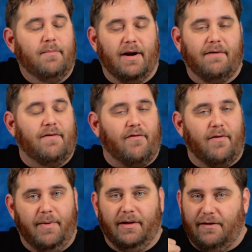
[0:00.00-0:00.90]
but I've never
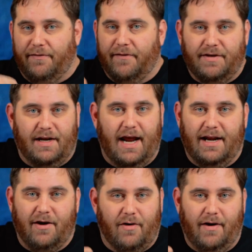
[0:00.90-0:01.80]
built the
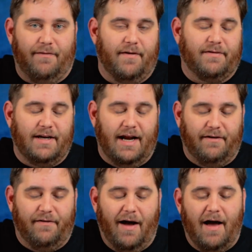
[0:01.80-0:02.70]
1580 or
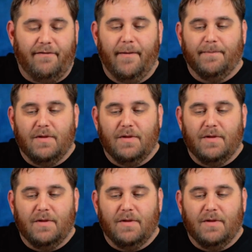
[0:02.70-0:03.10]
1585.